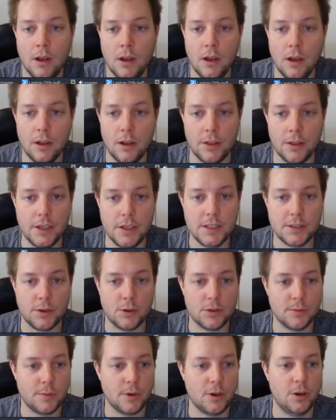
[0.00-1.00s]
These
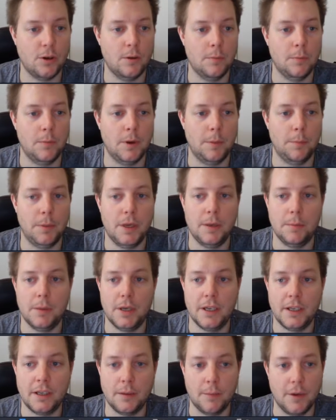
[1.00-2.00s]

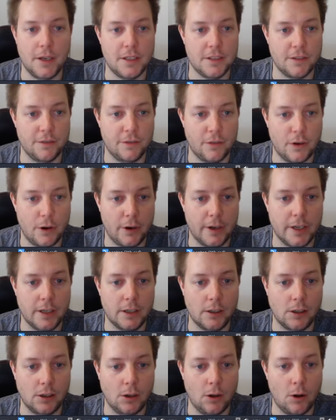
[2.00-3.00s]
Osmocom-BB commands are very
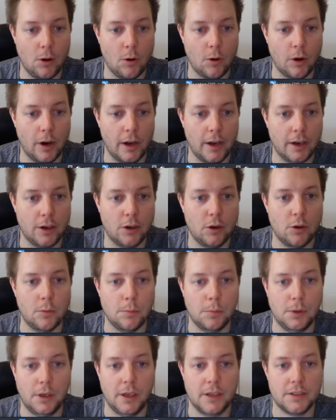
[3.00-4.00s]
long and
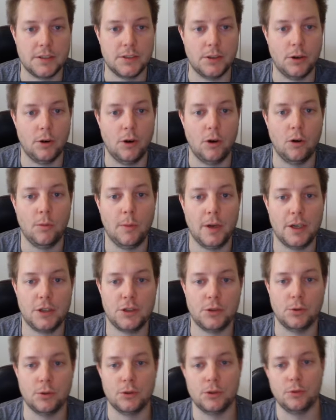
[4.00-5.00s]
complex, so I'll make
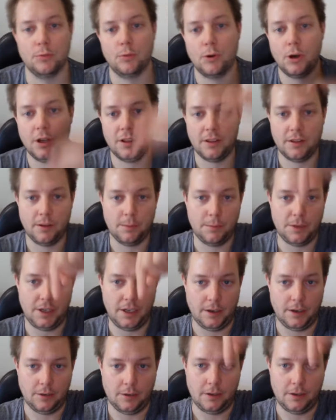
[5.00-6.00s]
sure to write them
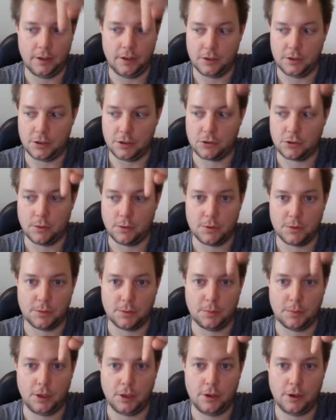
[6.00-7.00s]
down in the
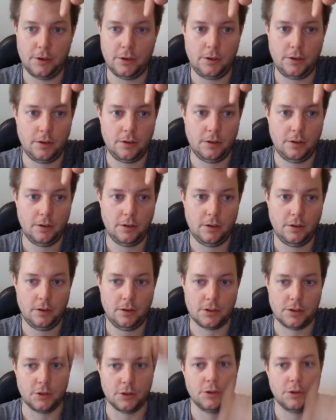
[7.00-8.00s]
description below
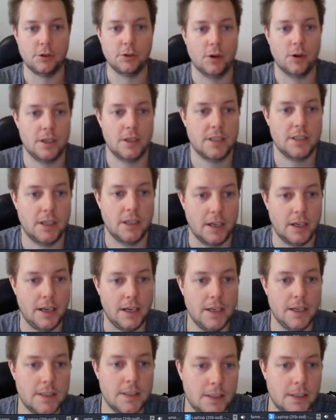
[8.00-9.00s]
so you guys can
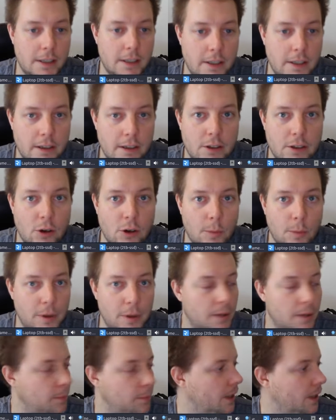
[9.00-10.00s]
easily copy
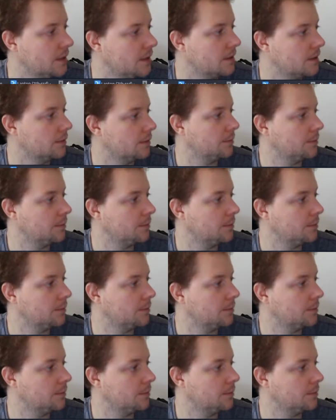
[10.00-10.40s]
and paste them.